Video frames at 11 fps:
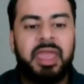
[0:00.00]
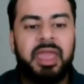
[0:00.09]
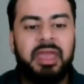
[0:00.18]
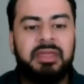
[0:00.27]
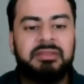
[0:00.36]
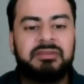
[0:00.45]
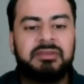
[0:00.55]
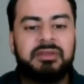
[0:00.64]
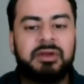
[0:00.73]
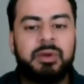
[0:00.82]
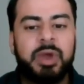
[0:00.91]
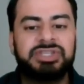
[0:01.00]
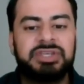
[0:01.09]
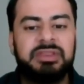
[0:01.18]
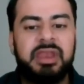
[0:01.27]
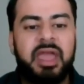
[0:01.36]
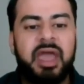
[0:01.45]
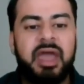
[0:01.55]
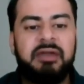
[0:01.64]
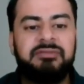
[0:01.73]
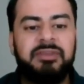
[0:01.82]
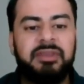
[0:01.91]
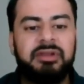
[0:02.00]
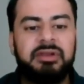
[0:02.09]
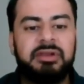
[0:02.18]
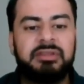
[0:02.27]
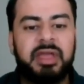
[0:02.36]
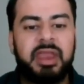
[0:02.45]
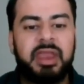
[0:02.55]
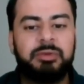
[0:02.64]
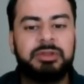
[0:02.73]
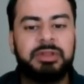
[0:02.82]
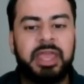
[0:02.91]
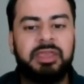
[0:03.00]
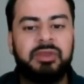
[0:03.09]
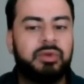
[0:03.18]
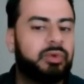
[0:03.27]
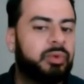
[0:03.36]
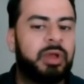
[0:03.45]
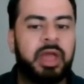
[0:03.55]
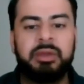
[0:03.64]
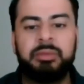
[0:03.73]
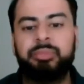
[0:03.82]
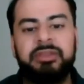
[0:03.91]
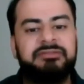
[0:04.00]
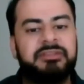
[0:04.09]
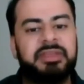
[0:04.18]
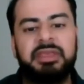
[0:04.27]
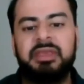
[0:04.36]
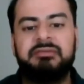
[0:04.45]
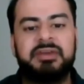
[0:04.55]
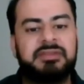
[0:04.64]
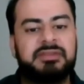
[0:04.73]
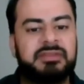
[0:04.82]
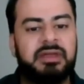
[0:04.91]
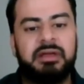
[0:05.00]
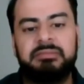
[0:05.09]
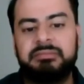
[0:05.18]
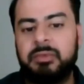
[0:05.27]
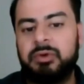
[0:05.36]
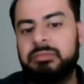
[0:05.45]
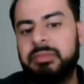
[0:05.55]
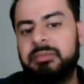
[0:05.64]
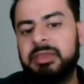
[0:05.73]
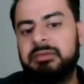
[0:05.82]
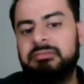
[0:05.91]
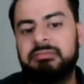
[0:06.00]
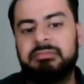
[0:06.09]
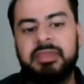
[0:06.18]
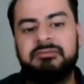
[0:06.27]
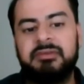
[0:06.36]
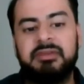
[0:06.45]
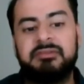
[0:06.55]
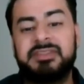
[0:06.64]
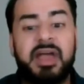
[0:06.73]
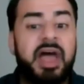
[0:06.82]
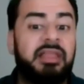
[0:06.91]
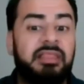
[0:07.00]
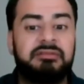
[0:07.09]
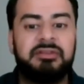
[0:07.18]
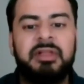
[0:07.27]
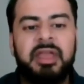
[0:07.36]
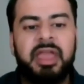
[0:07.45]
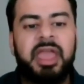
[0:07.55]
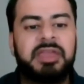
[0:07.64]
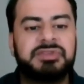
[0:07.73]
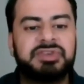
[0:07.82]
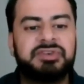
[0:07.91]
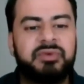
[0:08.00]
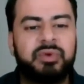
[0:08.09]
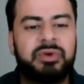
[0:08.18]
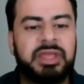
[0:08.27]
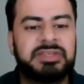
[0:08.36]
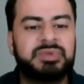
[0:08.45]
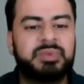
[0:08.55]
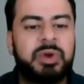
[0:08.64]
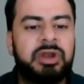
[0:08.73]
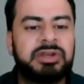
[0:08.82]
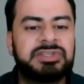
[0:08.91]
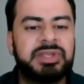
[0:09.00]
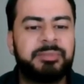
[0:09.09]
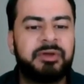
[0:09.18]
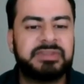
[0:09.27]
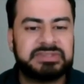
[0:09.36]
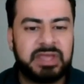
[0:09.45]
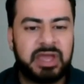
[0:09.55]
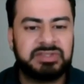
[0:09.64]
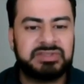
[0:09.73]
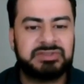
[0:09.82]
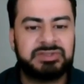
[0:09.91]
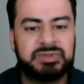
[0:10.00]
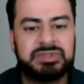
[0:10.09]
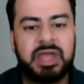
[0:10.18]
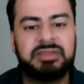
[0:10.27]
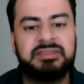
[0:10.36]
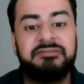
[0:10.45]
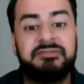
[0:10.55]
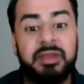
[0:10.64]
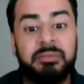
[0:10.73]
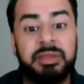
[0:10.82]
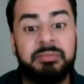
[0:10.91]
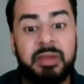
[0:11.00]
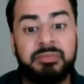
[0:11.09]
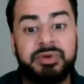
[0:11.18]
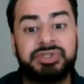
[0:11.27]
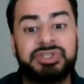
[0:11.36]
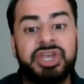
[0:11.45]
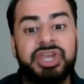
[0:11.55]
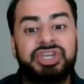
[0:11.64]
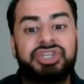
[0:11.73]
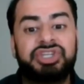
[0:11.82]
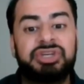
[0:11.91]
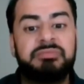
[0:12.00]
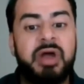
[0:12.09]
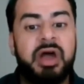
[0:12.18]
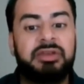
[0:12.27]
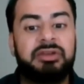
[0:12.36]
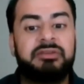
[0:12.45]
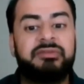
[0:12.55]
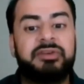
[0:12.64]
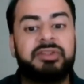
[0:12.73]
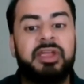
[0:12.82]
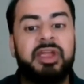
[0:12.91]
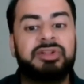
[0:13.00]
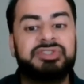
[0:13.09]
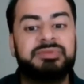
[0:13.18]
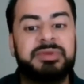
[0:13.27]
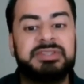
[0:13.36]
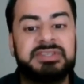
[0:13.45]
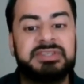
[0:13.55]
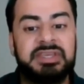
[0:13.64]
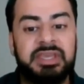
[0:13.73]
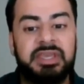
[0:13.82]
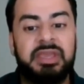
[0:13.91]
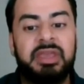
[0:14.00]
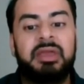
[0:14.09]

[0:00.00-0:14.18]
And the question that I have here that I would like you to kind of briefly give us, um, or maybe give give us a high level answer for, is what are some of the signs of suicide that family members should monitor for their L G B T